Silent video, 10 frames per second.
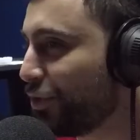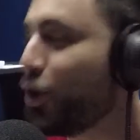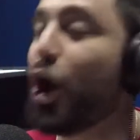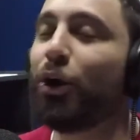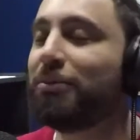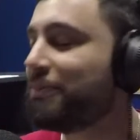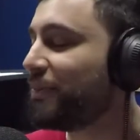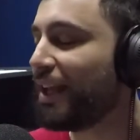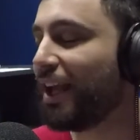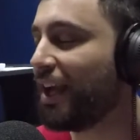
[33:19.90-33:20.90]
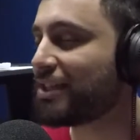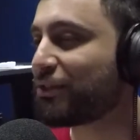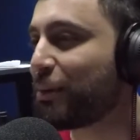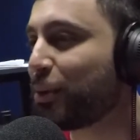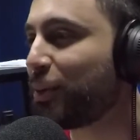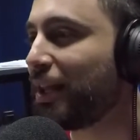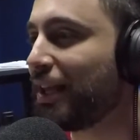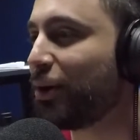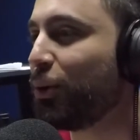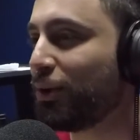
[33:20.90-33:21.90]
No. Oh. It's from a
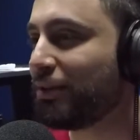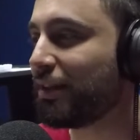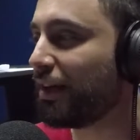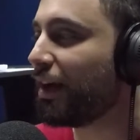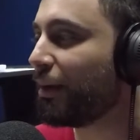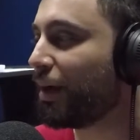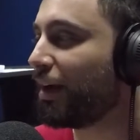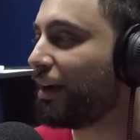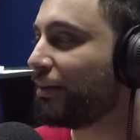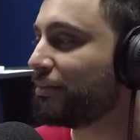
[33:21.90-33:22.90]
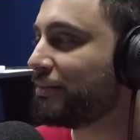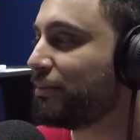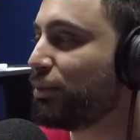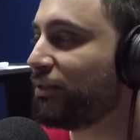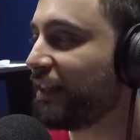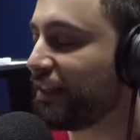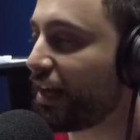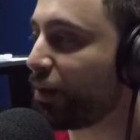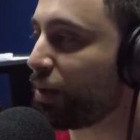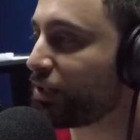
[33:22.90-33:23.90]
really old movie that
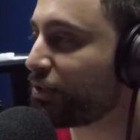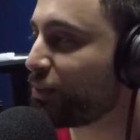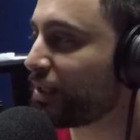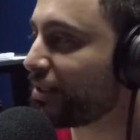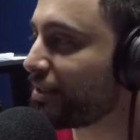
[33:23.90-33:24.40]
I watched once.